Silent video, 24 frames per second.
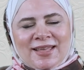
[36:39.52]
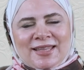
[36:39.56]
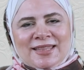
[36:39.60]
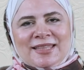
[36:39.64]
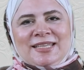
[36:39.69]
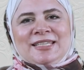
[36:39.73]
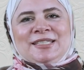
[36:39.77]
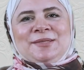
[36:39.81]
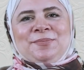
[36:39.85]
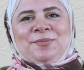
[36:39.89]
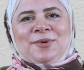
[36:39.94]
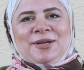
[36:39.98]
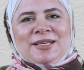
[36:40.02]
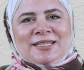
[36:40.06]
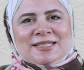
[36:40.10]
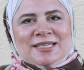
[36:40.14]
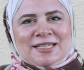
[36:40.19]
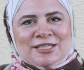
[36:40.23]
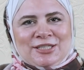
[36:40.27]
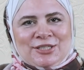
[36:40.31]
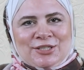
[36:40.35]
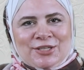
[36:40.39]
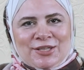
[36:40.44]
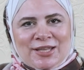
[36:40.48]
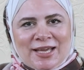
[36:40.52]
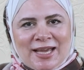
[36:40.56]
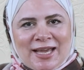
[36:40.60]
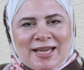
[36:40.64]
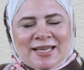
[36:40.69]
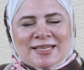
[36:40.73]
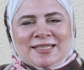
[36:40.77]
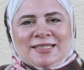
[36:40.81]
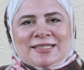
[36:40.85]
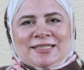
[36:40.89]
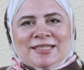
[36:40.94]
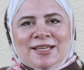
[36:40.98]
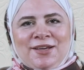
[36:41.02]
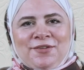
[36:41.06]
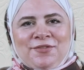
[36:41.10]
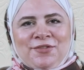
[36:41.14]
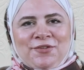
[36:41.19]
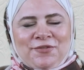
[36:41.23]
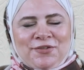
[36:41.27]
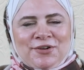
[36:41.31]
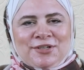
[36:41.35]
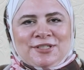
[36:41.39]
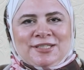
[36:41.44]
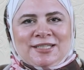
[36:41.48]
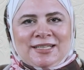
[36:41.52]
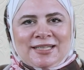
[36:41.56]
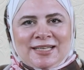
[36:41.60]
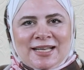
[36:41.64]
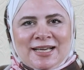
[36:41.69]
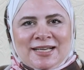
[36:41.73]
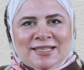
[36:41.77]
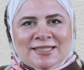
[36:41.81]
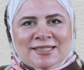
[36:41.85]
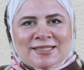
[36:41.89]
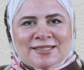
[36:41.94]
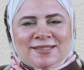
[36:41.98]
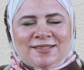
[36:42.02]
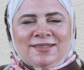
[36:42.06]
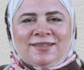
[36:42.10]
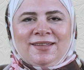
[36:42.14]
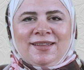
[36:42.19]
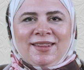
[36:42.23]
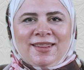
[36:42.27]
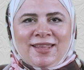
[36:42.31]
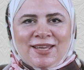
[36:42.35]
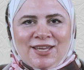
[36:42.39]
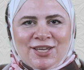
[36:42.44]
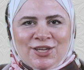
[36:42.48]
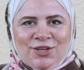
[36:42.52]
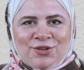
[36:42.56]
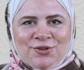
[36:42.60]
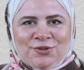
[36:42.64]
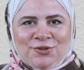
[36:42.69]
This brings us to the end of the first class. Thank